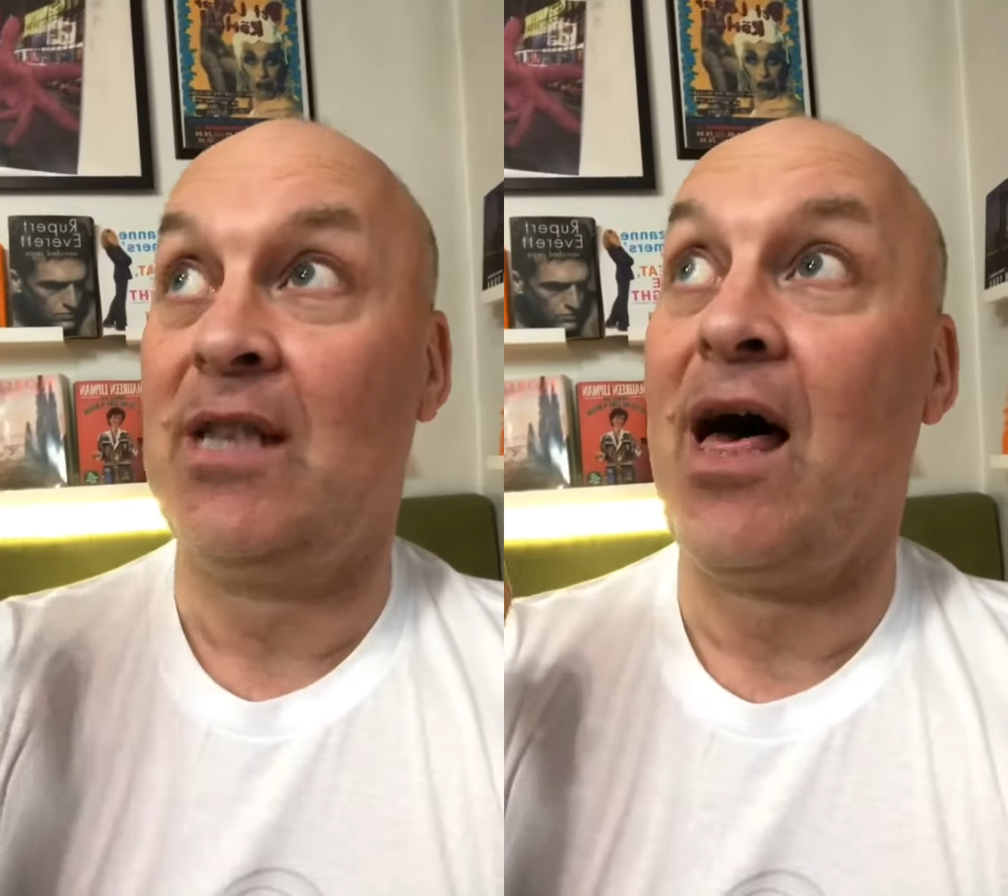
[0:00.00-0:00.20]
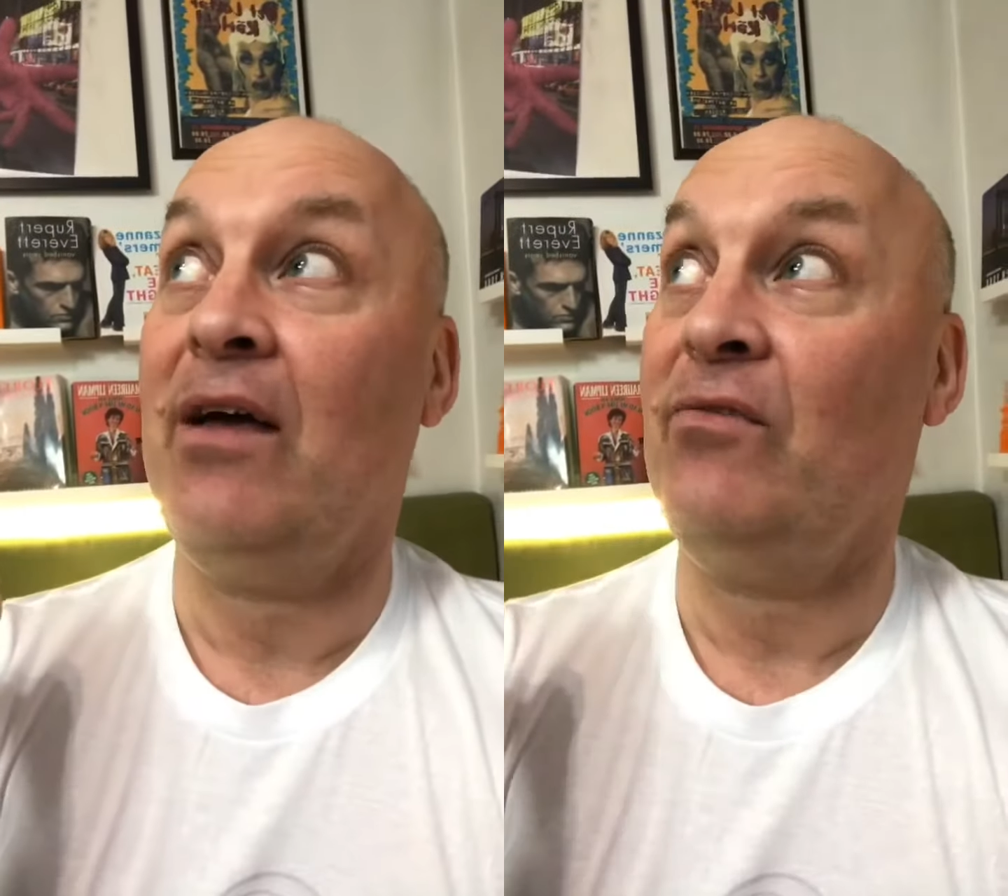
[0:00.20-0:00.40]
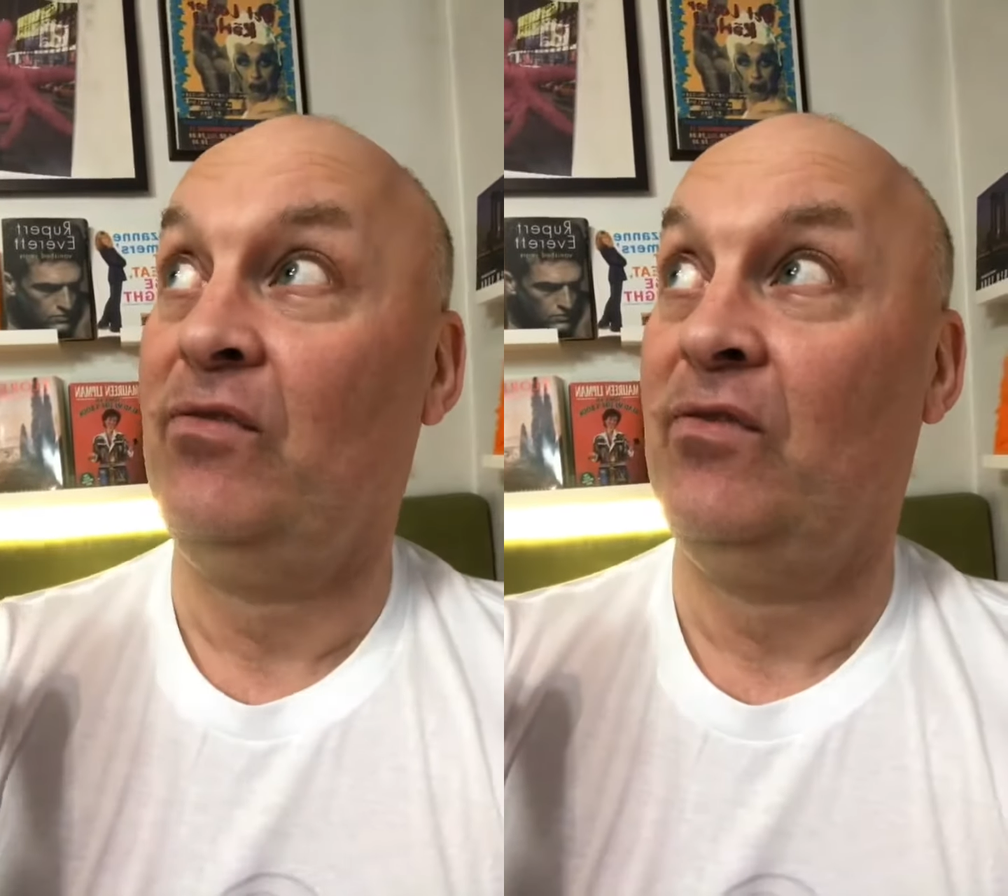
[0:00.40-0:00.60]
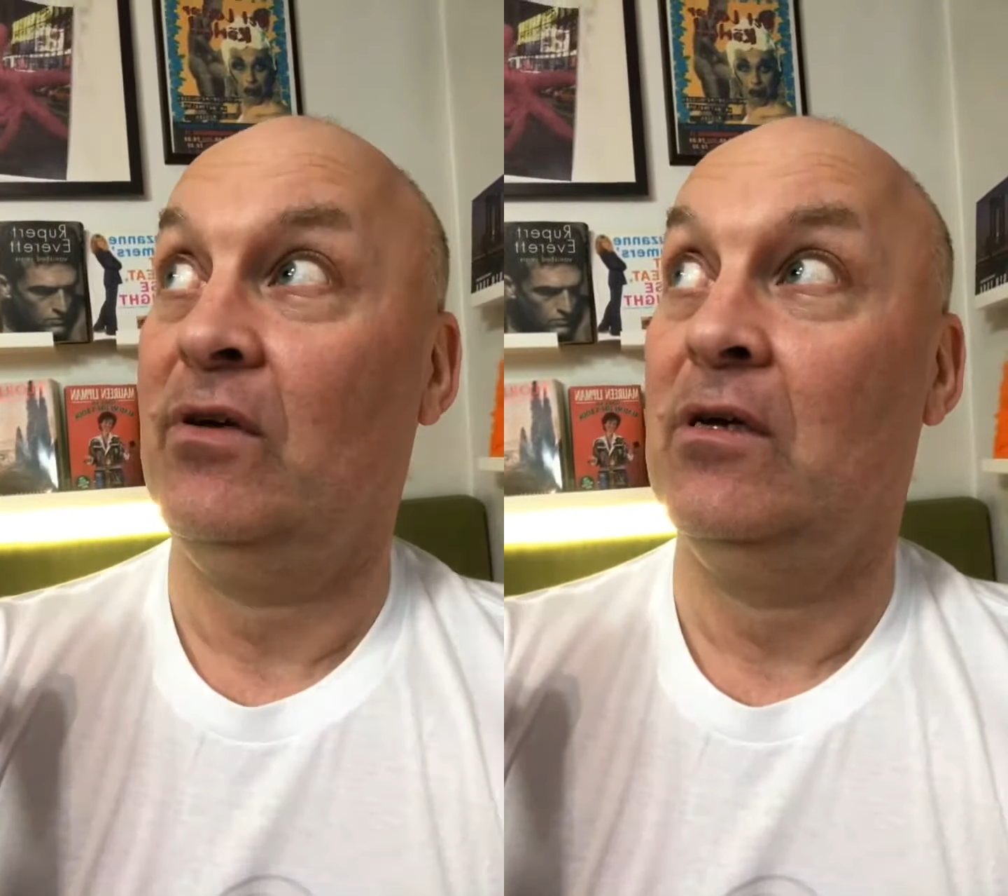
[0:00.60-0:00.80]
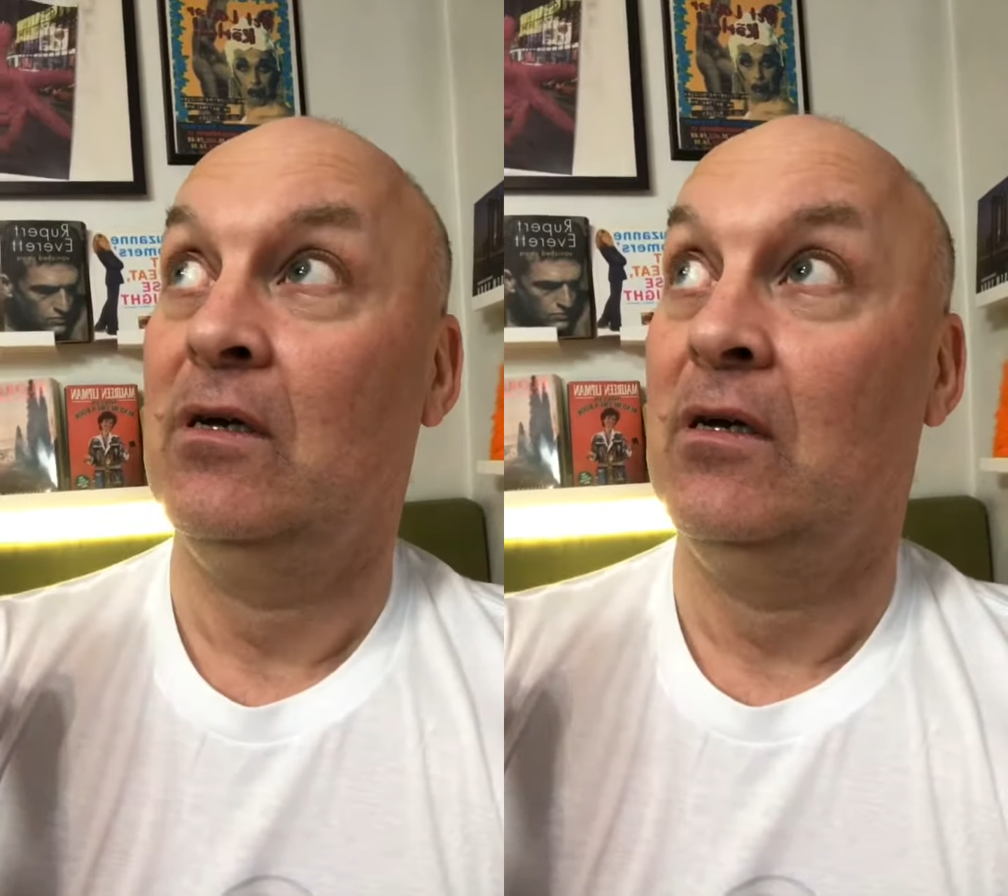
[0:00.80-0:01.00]
Life,
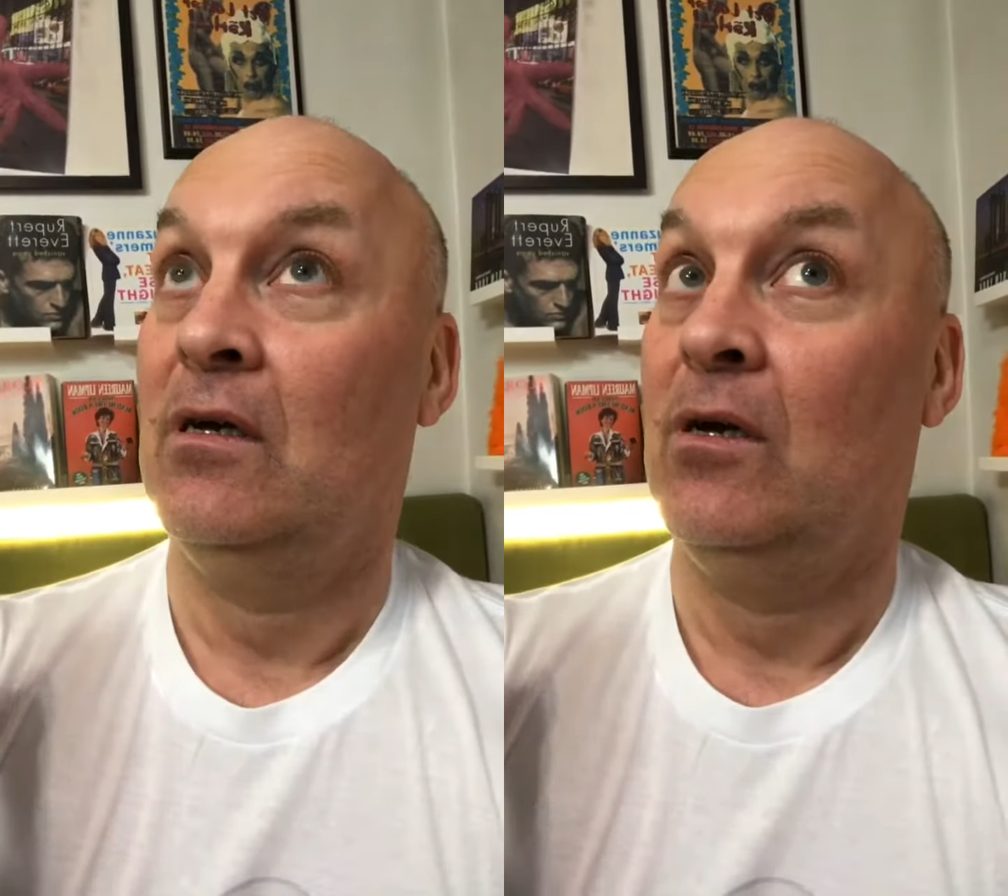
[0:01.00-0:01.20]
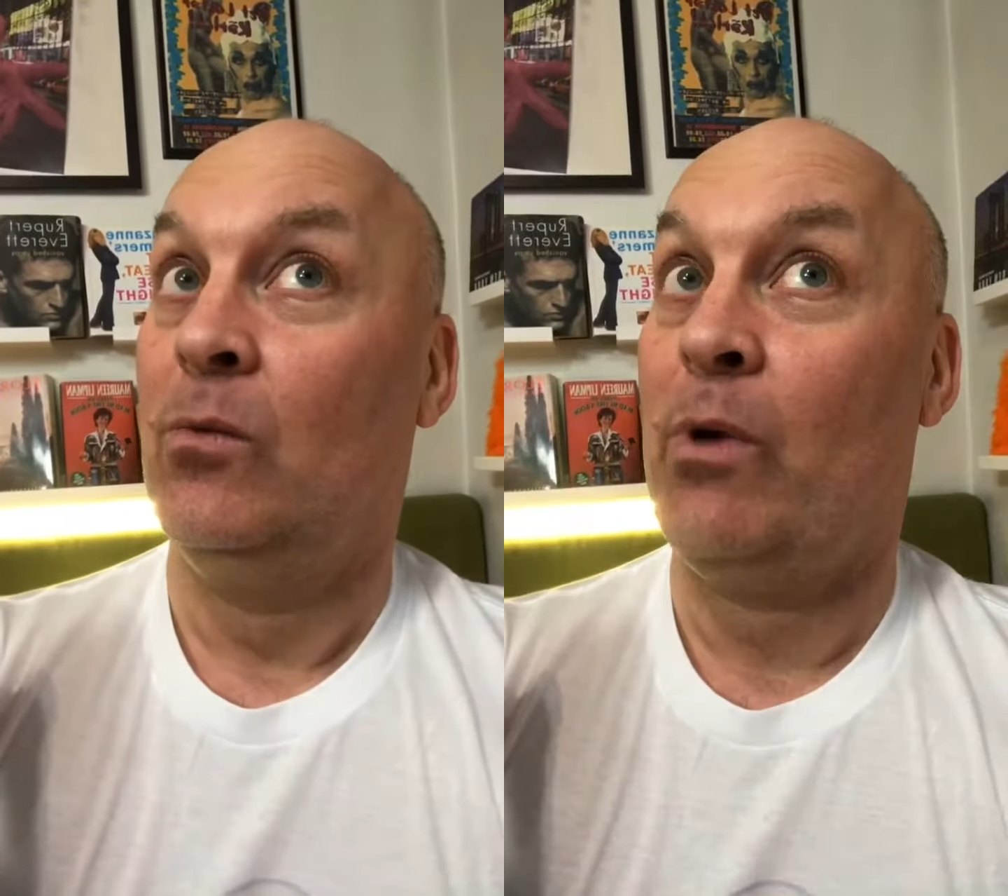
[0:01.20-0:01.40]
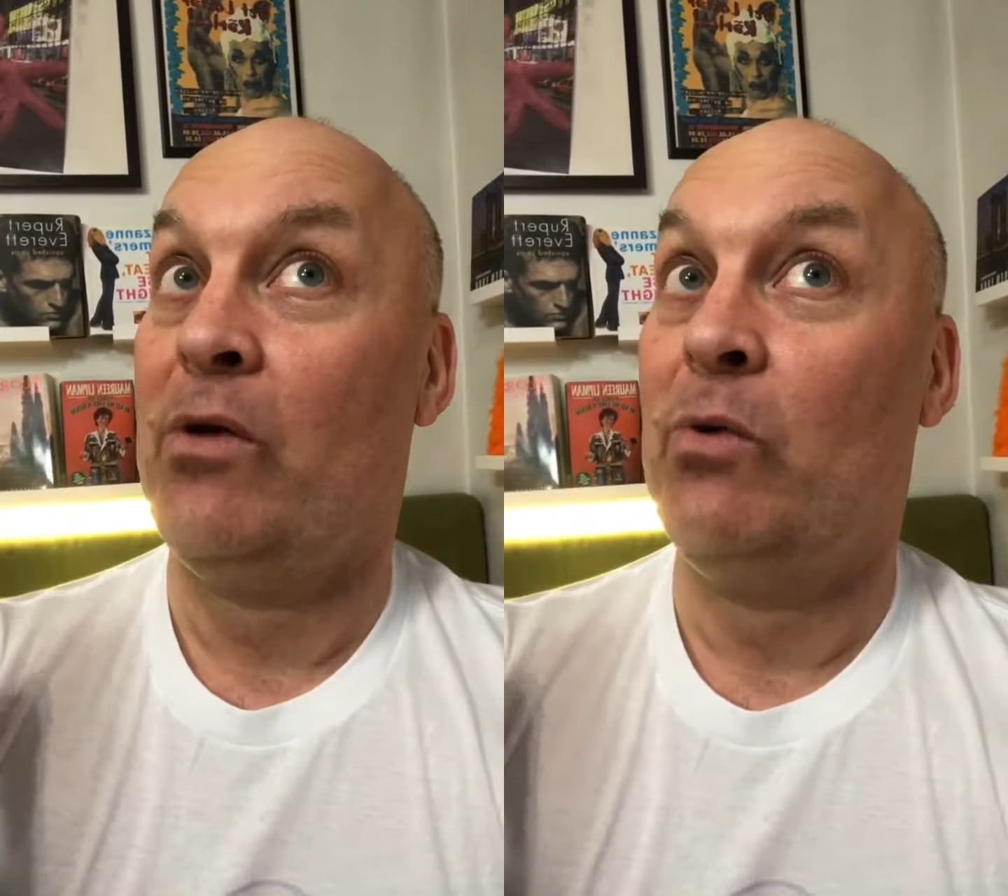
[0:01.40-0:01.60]
where